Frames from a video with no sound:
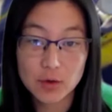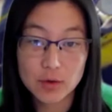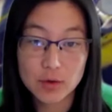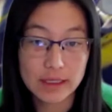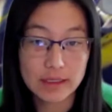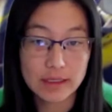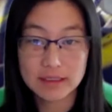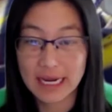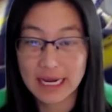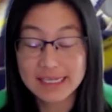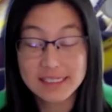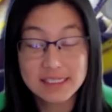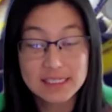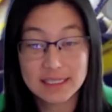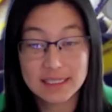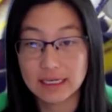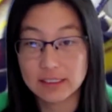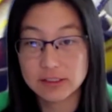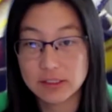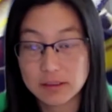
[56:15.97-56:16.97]
and tens of
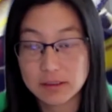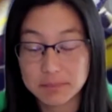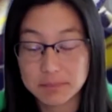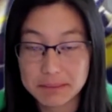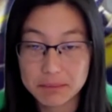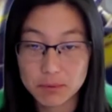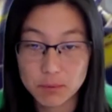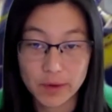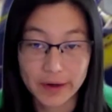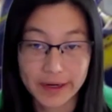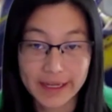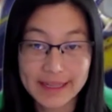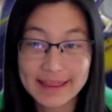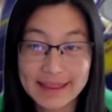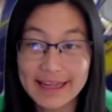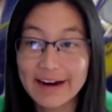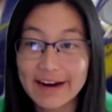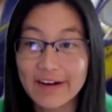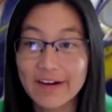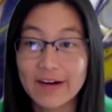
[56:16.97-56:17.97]
thousands of people were in
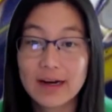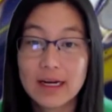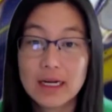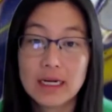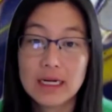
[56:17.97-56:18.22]
there.